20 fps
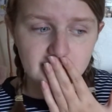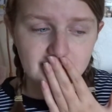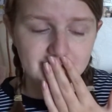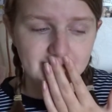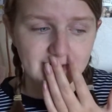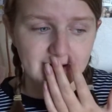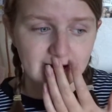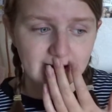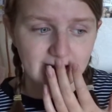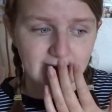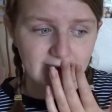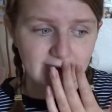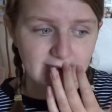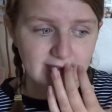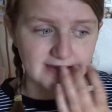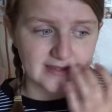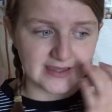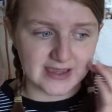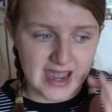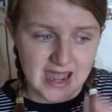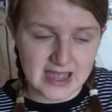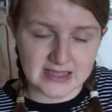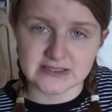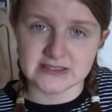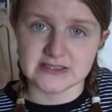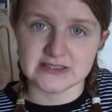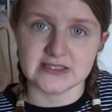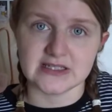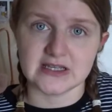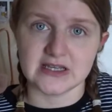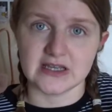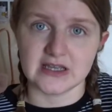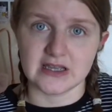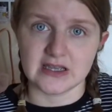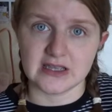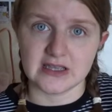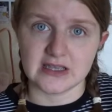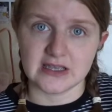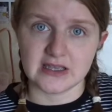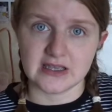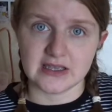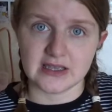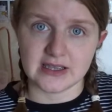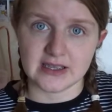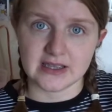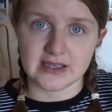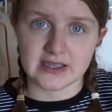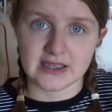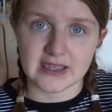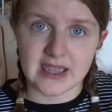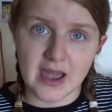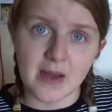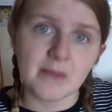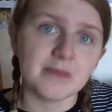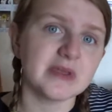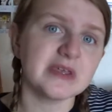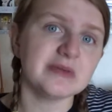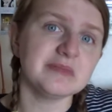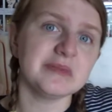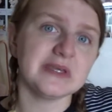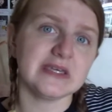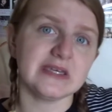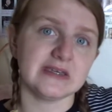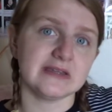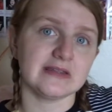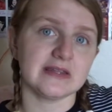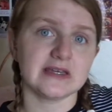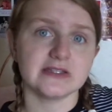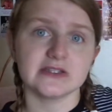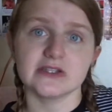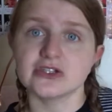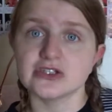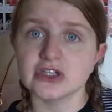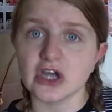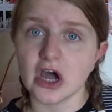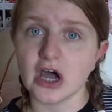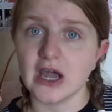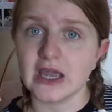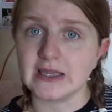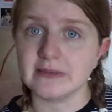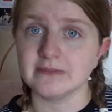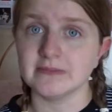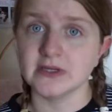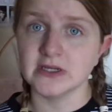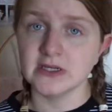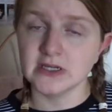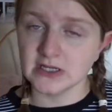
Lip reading: but cancer can be mean at the time.